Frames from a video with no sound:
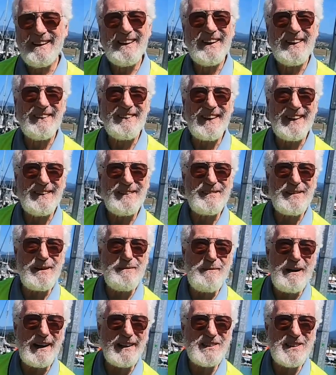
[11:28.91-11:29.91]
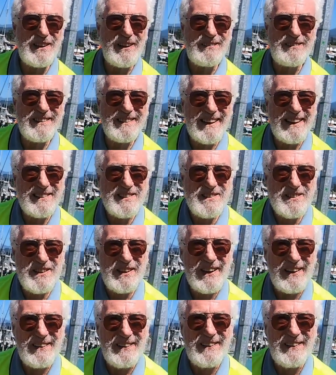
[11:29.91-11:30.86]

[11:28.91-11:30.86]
they backed off and let us go.